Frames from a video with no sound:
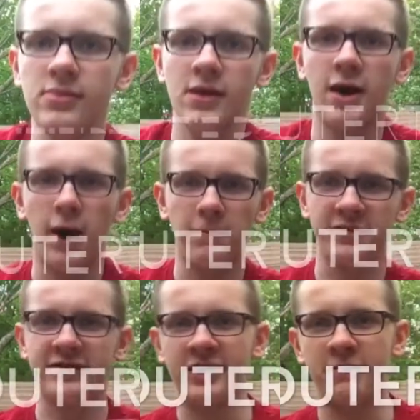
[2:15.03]
I'll put
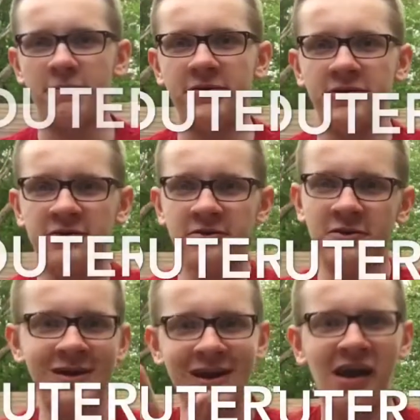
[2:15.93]
the name up here.
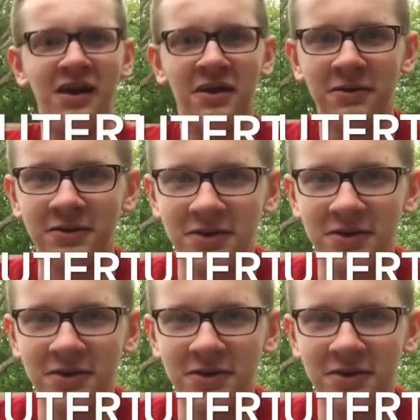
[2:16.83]
I don't know.